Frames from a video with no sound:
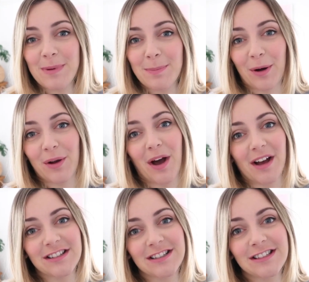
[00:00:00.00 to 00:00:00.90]
be
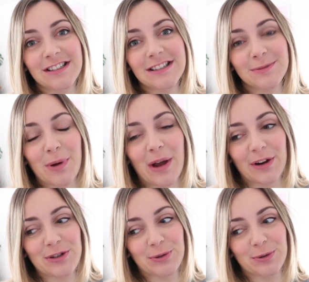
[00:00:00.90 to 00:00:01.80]
podcasts where
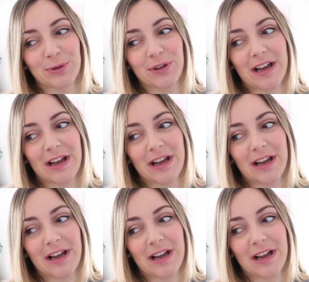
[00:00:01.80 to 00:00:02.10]
I talk